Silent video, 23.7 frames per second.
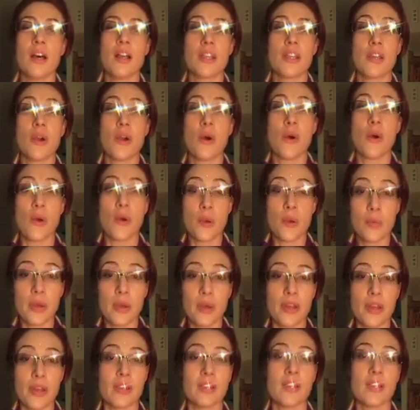you
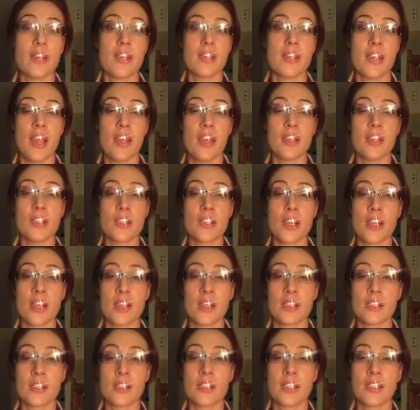open the energetic
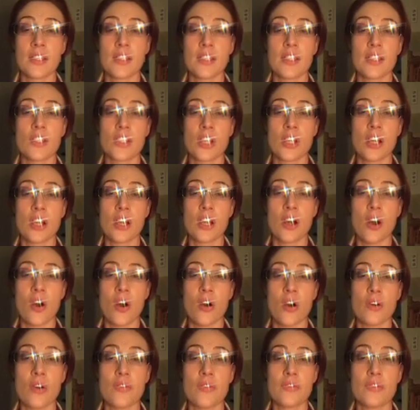signature
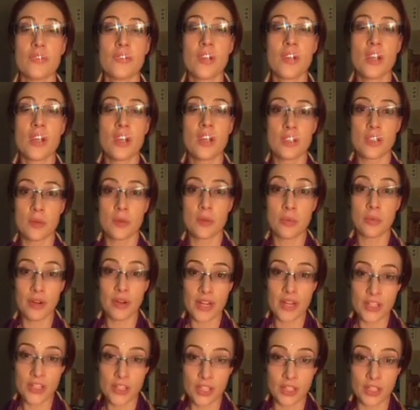of
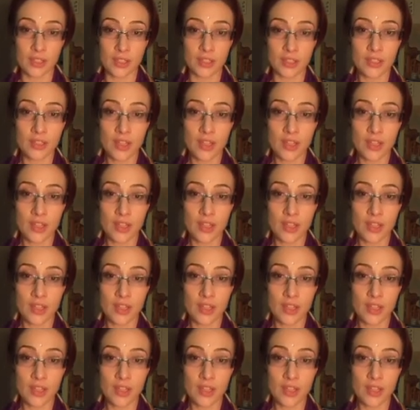depression,